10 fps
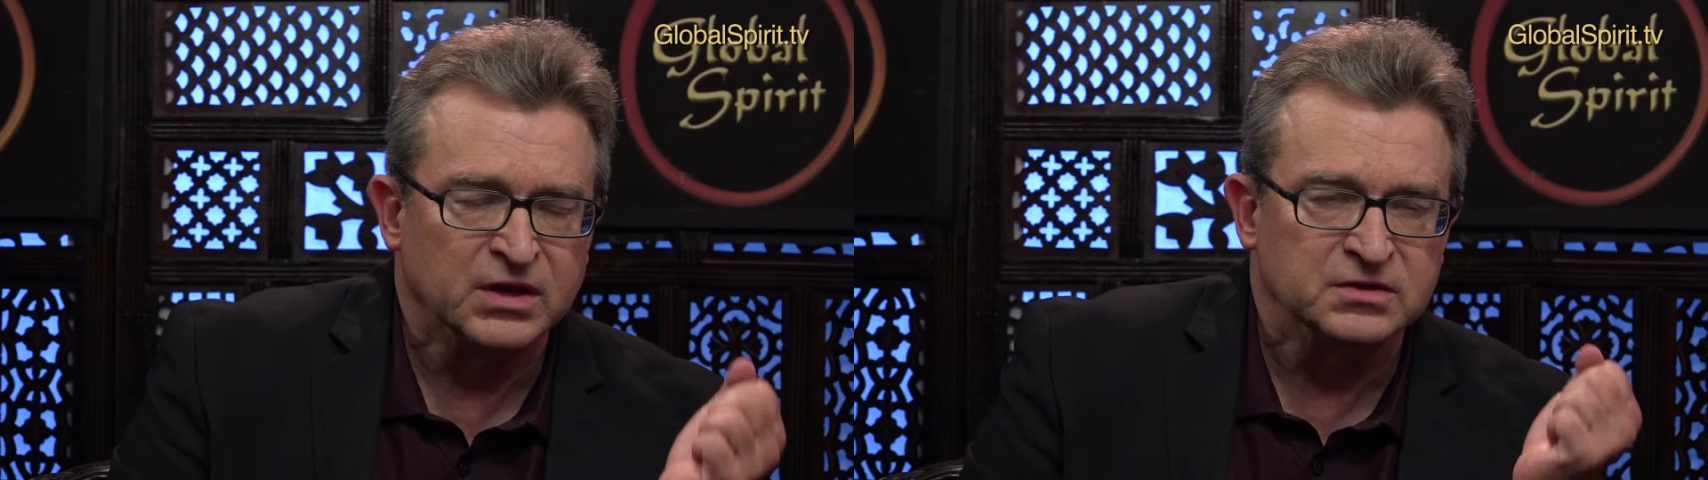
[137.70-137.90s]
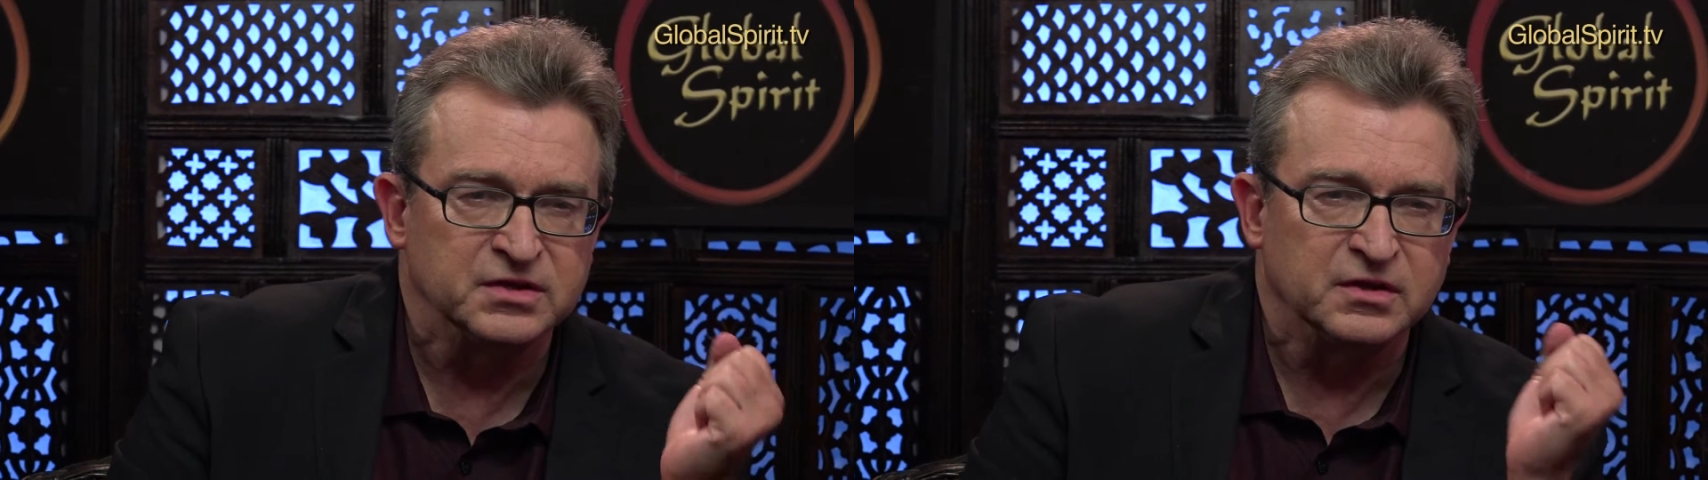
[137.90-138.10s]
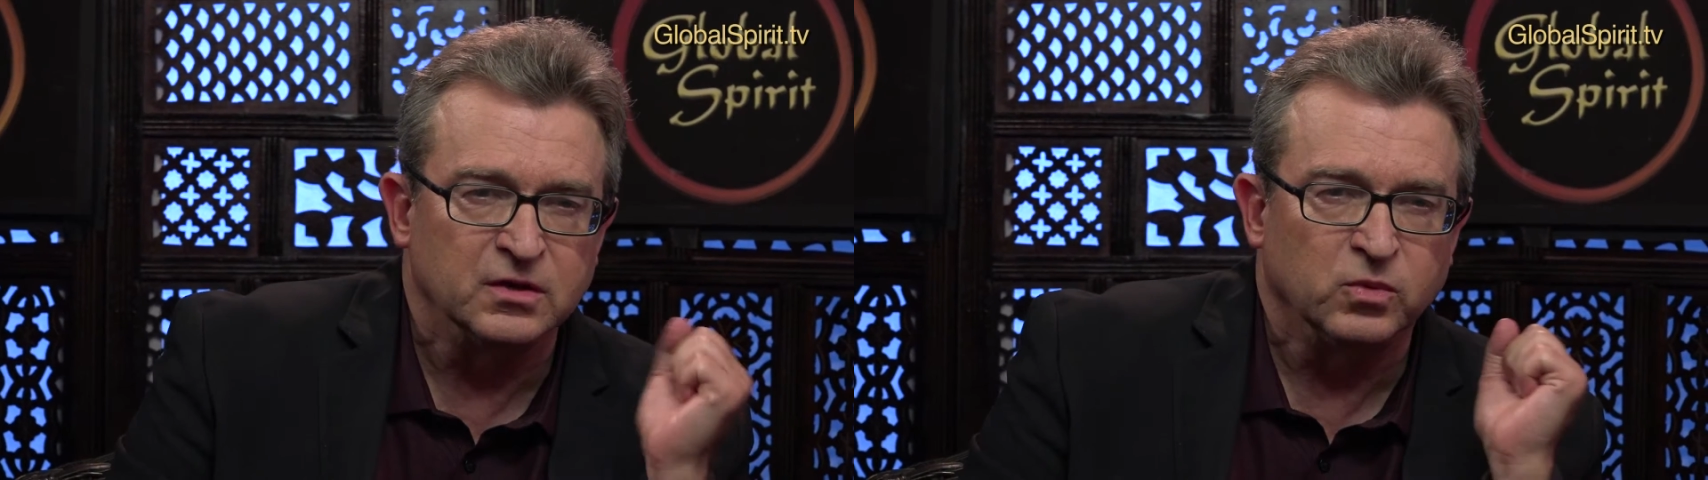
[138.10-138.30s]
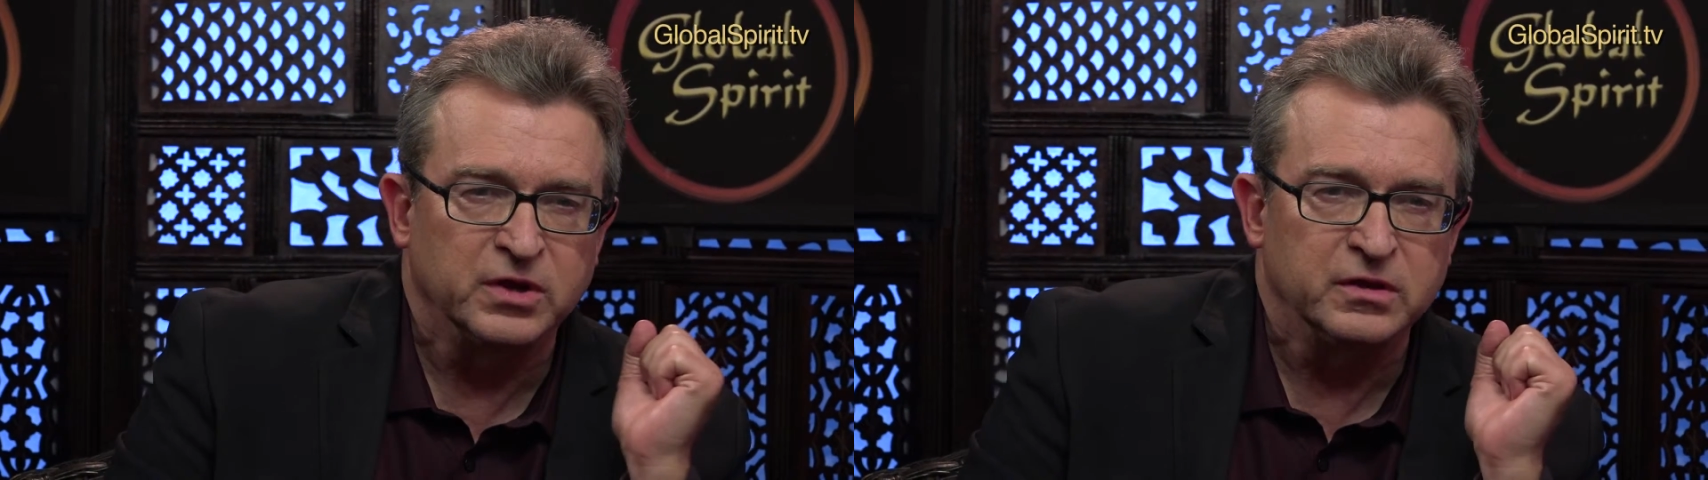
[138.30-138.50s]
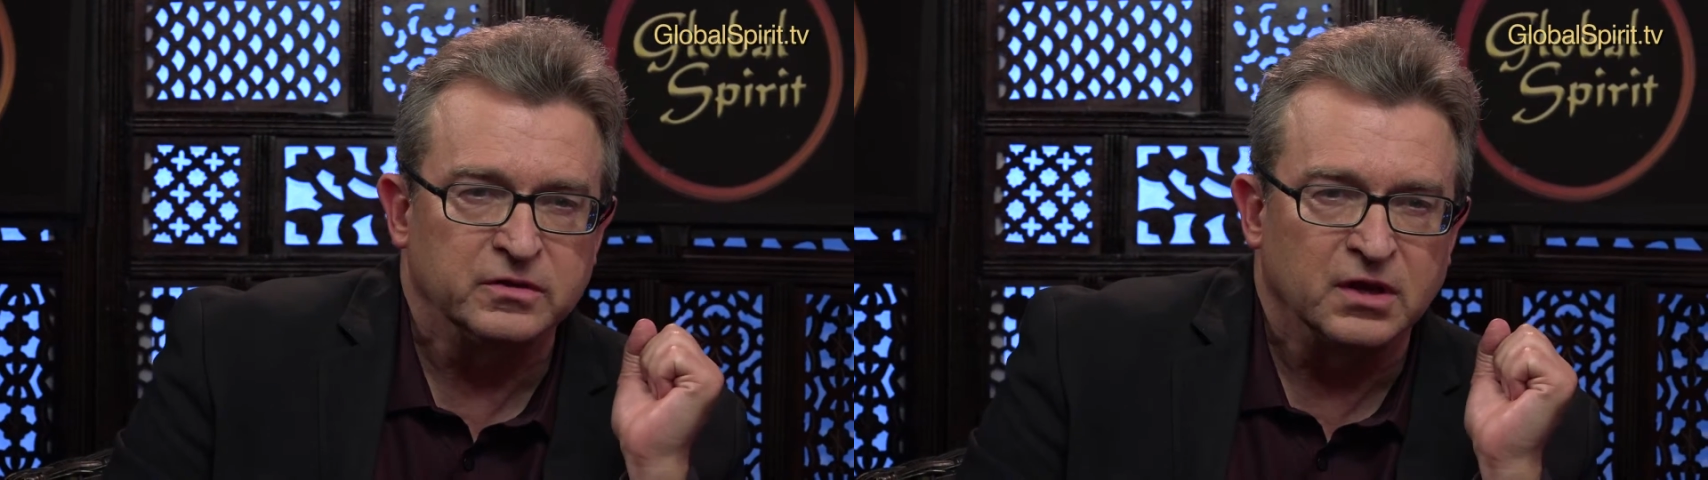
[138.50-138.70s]
Cynthia,
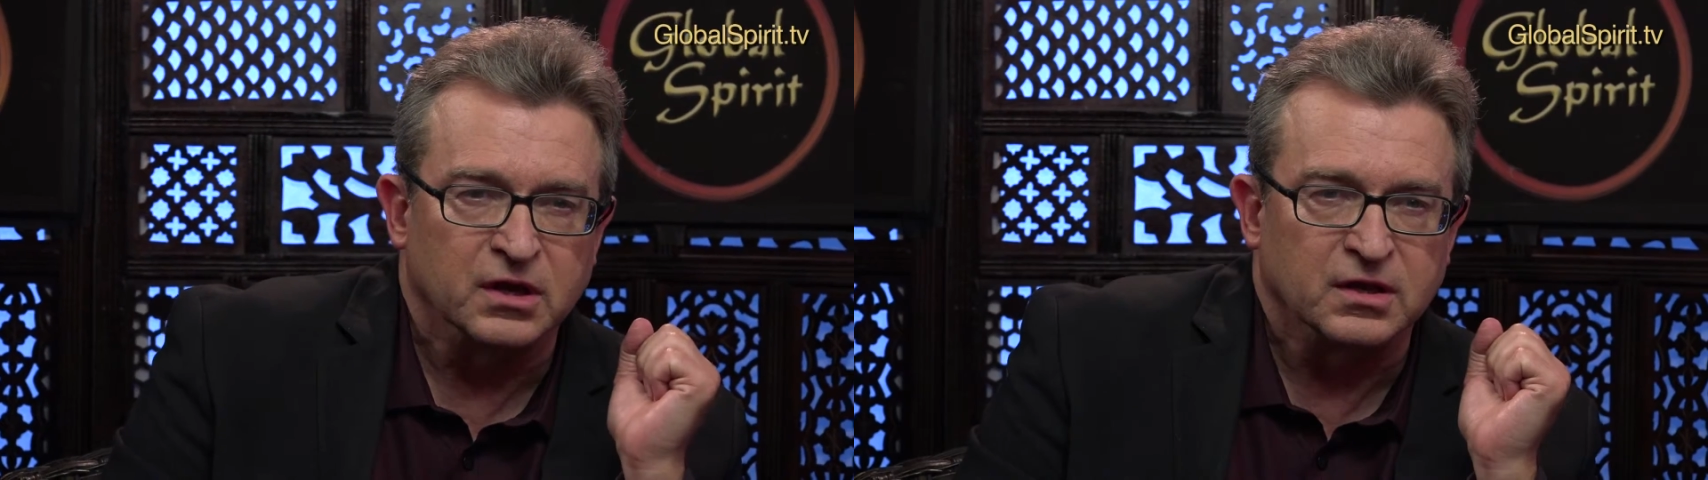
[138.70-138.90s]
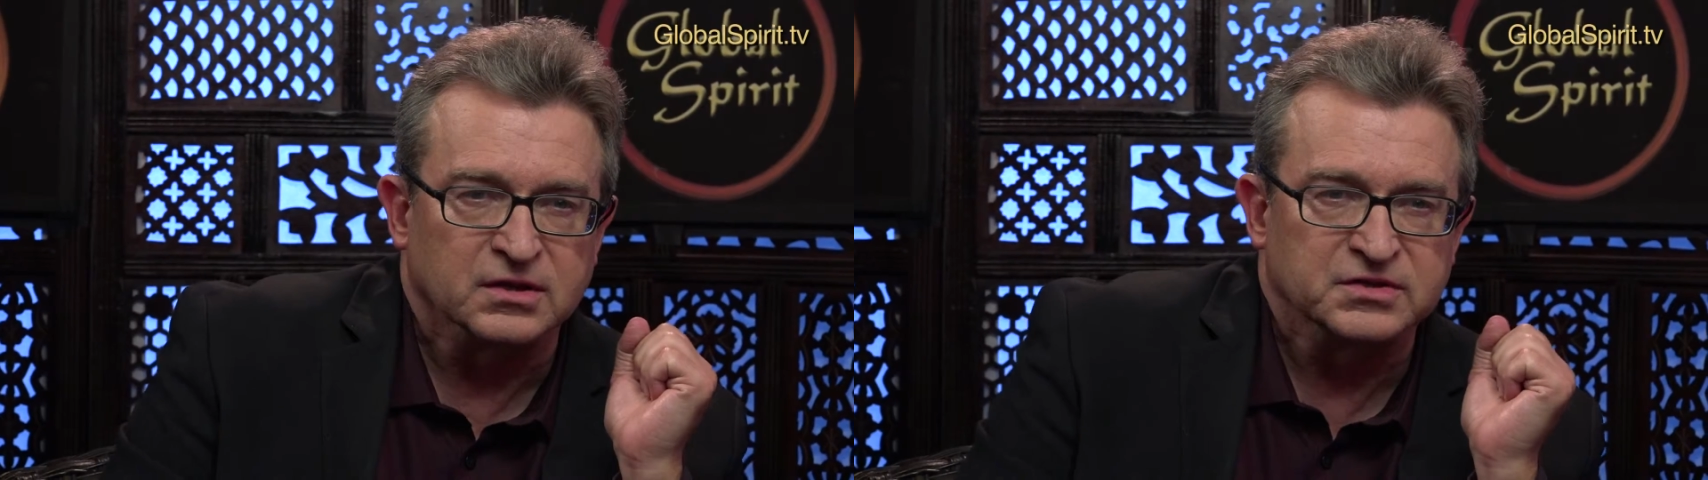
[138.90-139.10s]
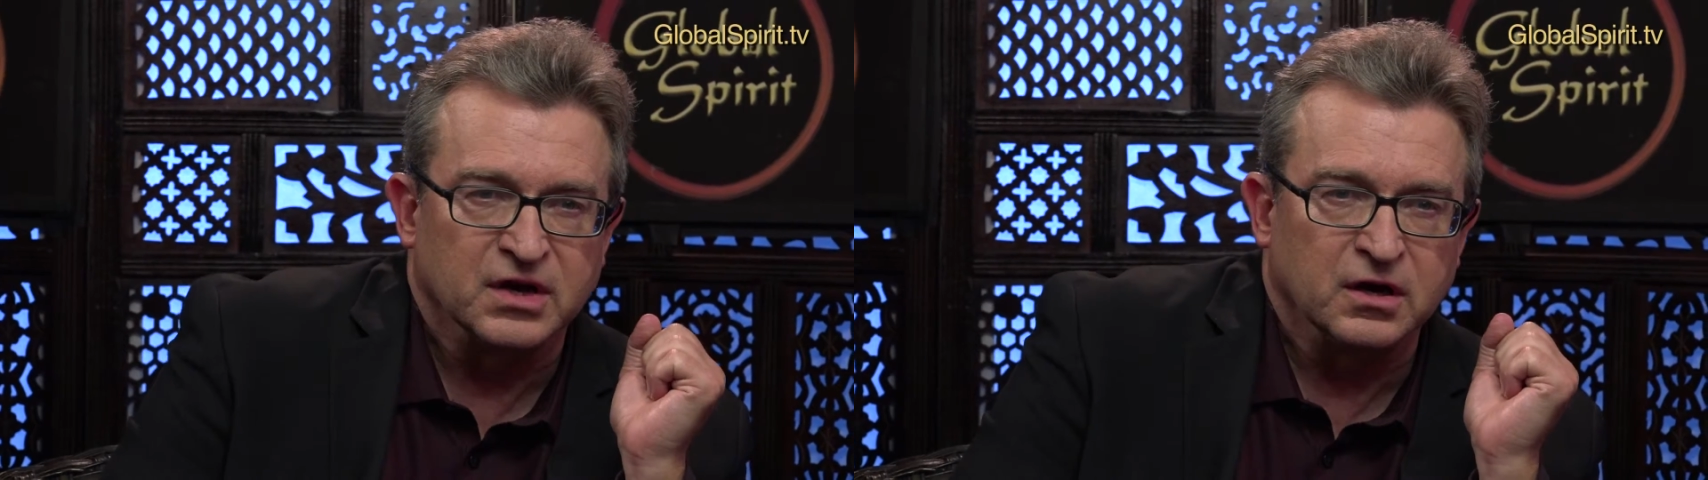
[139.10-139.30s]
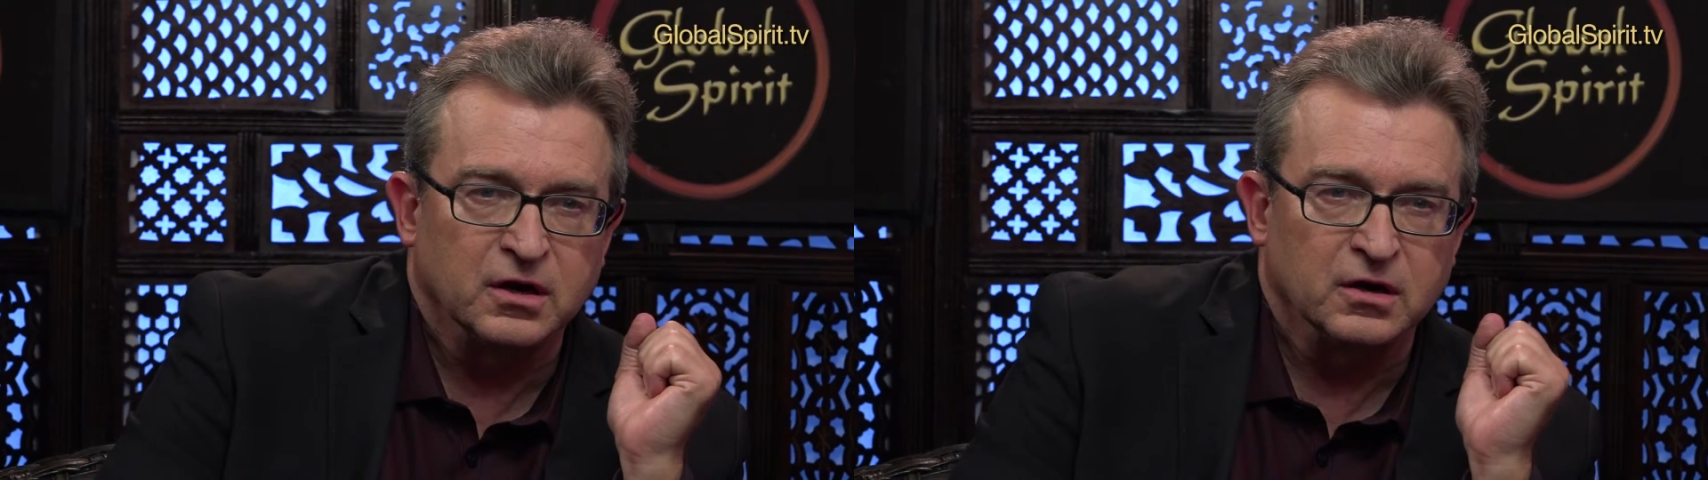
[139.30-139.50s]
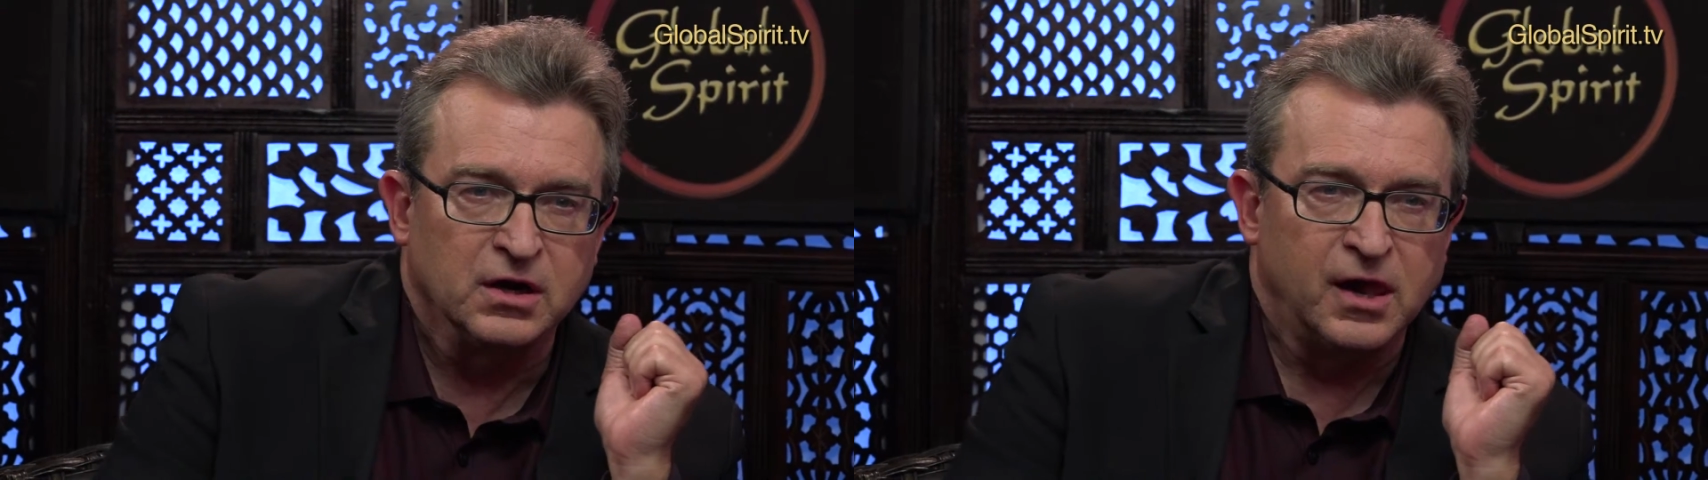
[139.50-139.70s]
what do you think? Is
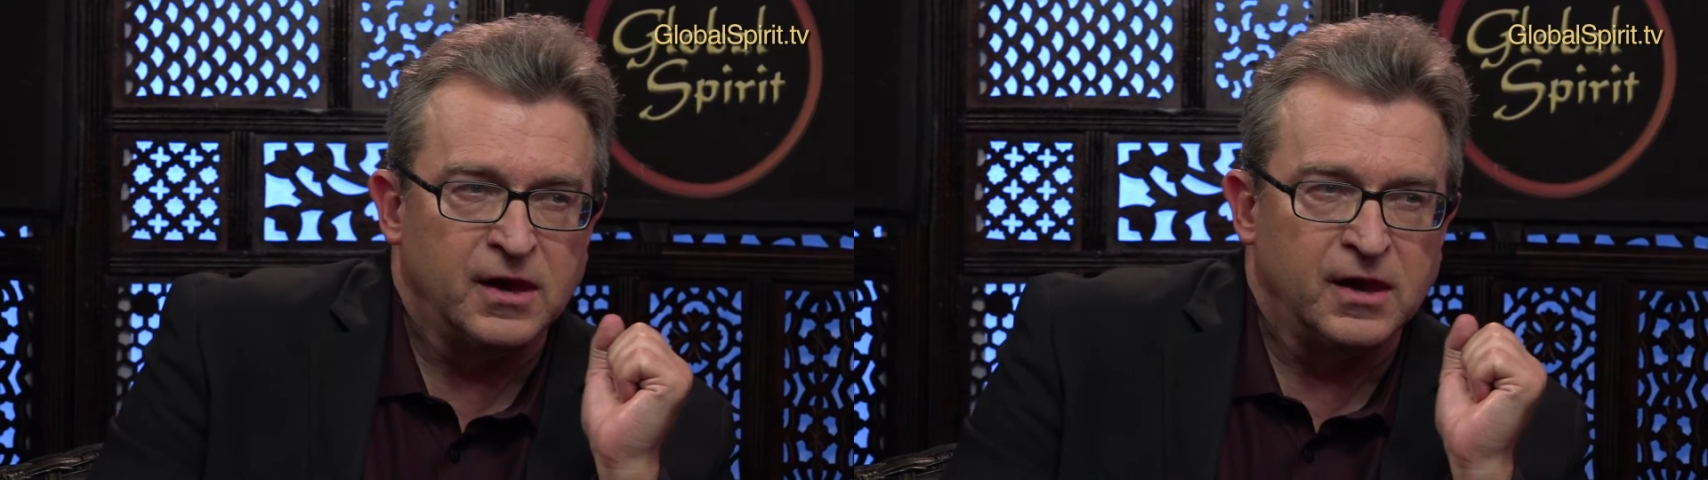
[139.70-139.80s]
our